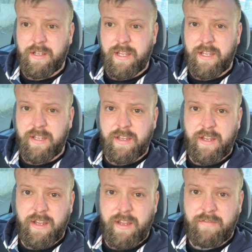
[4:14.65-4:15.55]
Yeah,
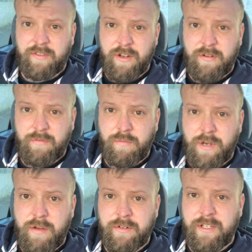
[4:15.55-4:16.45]
if a dog will
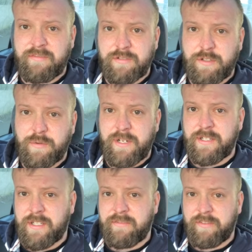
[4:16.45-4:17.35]
know the difference between
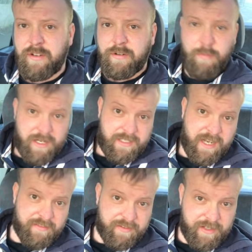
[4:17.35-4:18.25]
a stuffed dog, my
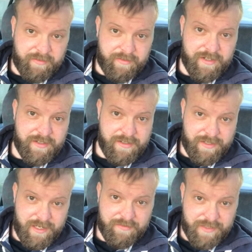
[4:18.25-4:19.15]
Staffy, for
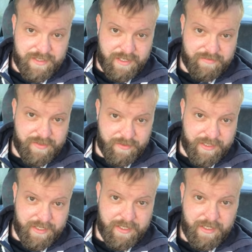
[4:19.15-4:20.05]
instance, loves a stuffed
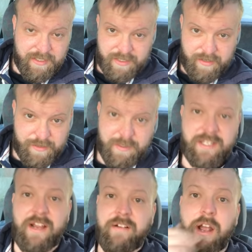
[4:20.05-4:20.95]
toy. So does my
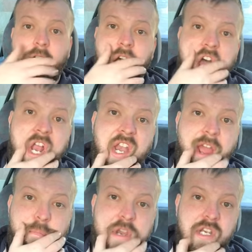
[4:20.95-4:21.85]
terrier.
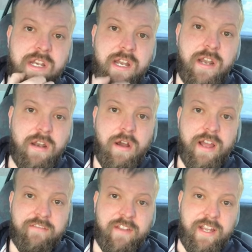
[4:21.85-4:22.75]
Their mission in
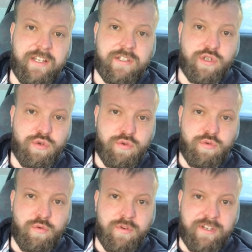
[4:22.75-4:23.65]
life is
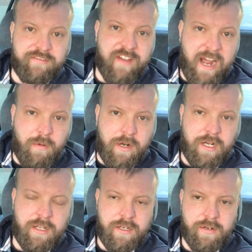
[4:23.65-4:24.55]
to
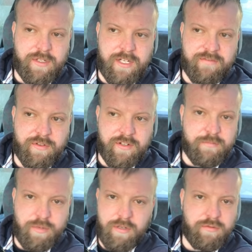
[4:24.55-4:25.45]
devour those stuffed
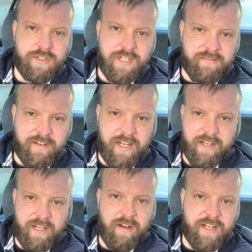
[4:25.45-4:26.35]
toys. Pull all the stuffing
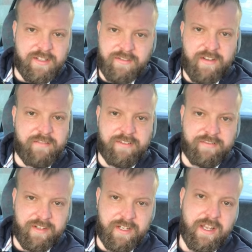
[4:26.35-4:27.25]
out, the eyes off,
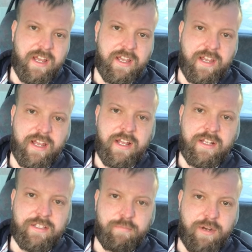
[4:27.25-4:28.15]
everything. Yeah.
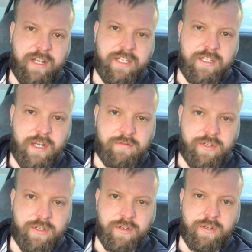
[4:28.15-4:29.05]
So by this
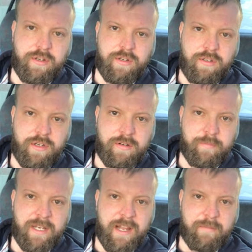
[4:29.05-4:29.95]
notion, you
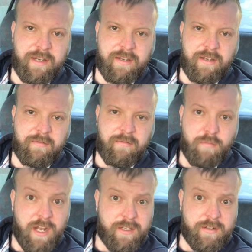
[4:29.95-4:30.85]
could be labelling
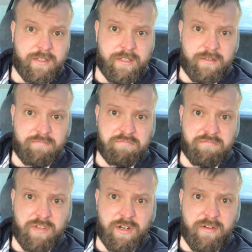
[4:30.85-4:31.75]
my dogs as
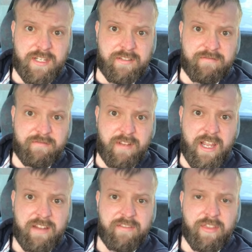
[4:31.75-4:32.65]
aggressive.
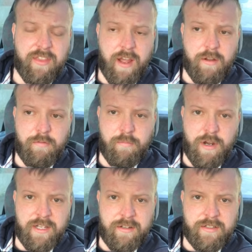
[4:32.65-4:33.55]
Even though
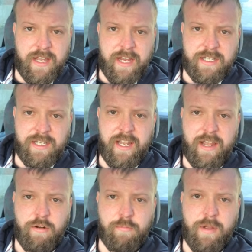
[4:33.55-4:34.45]
my dogs actually
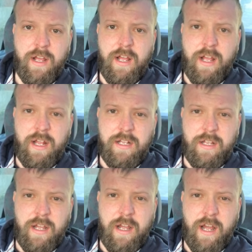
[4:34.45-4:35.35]
help
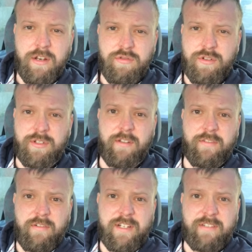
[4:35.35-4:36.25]
hundreds
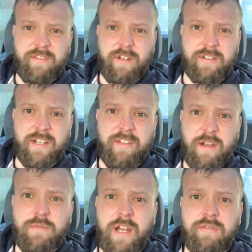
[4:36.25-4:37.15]
of aggressive dogs. They've
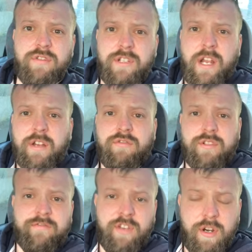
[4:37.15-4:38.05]
helped hundreds and
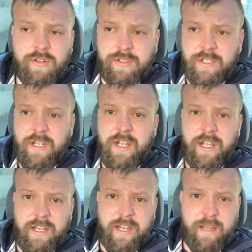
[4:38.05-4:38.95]
hundreds of dogs.
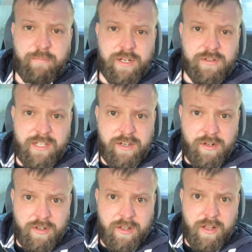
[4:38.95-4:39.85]
Yeah, because they're
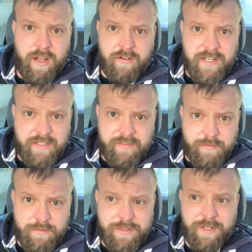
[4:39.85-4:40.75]
not aggressive
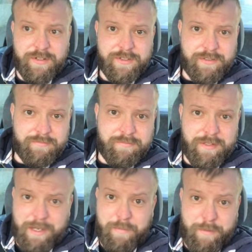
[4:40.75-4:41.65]
towards dogs.
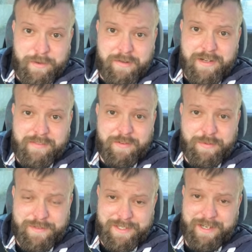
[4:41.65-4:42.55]
They might be aggressive
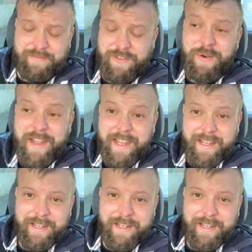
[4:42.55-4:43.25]
towards a stuffed toy.